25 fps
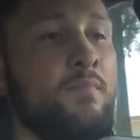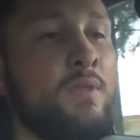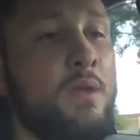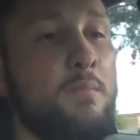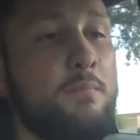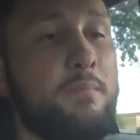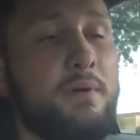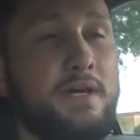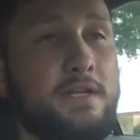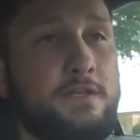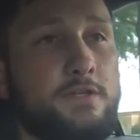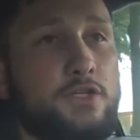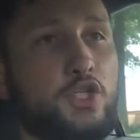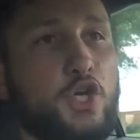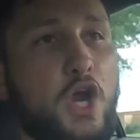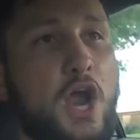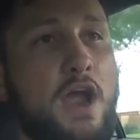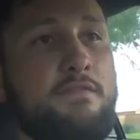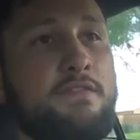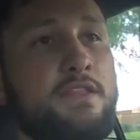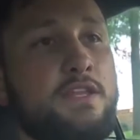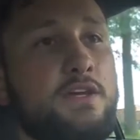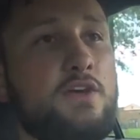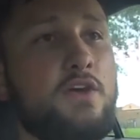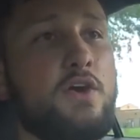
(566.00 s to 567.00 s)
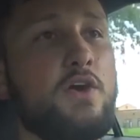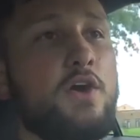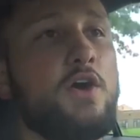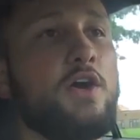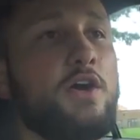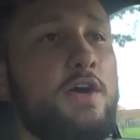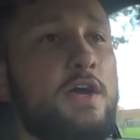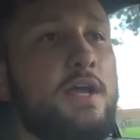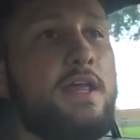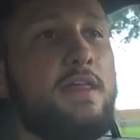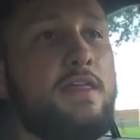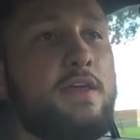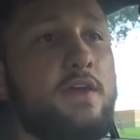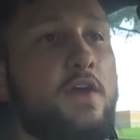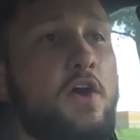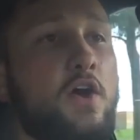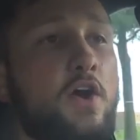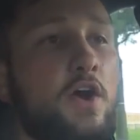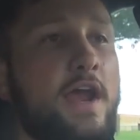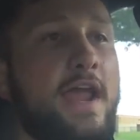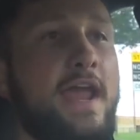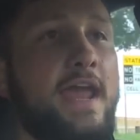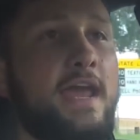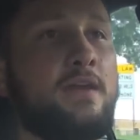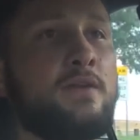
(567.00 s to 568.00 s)
But driving the
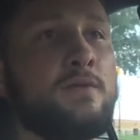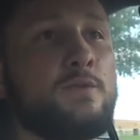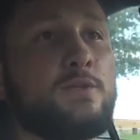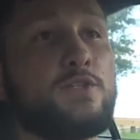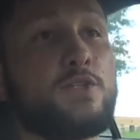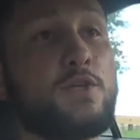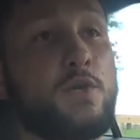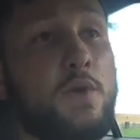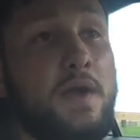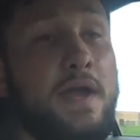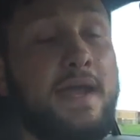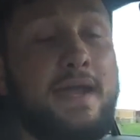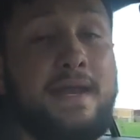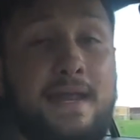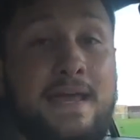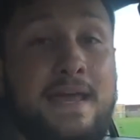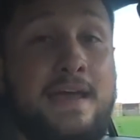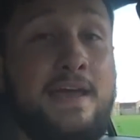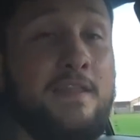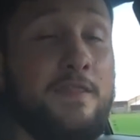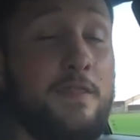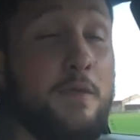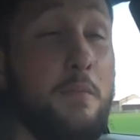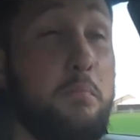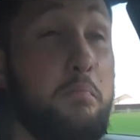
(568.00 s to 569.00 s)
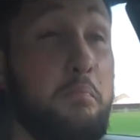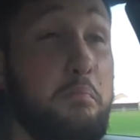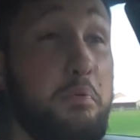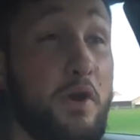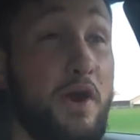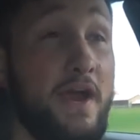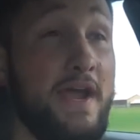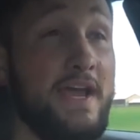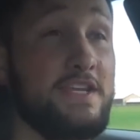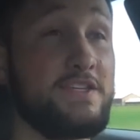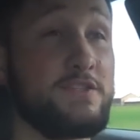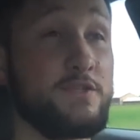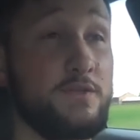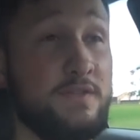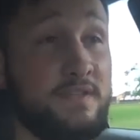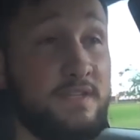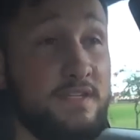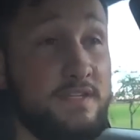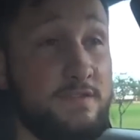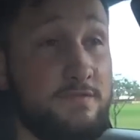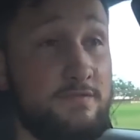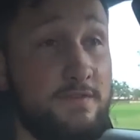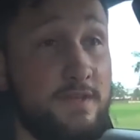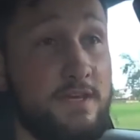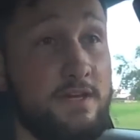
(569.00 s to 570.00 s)
car handles great. The brakes on
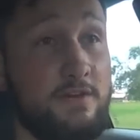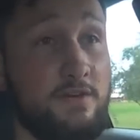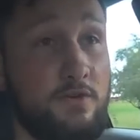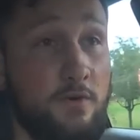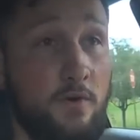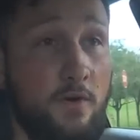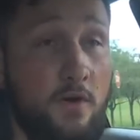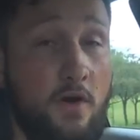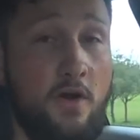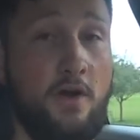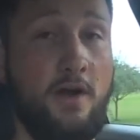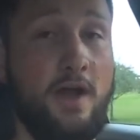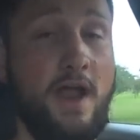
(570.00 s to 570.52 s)
this vehicle are